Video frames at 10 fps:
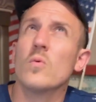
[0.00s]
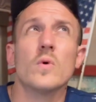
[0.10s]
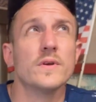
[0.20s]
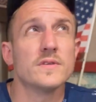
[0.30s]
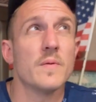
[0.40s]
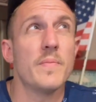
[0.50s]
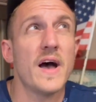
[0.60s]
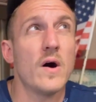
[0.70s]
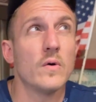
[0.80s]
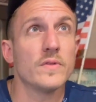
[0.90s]
was
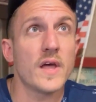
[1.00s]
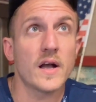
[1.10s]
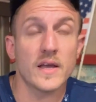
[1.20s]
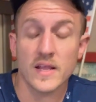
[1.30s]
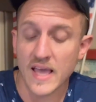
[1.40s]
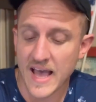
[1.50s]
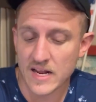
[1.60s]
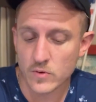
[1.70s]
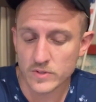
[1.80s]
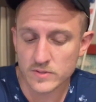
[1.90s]
about not getting
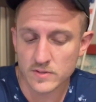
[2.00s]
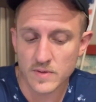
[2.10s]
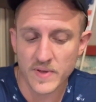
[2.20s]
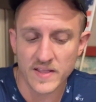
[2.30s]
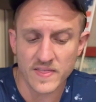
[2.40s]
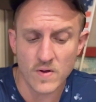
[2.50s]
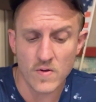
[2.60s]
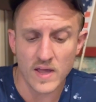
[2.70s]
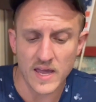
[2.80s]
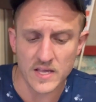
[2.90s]
adequate sleep, and
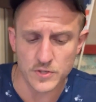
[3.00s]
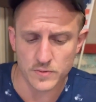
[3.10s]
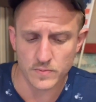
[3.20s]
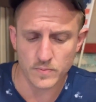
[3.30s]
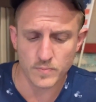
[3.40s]
their age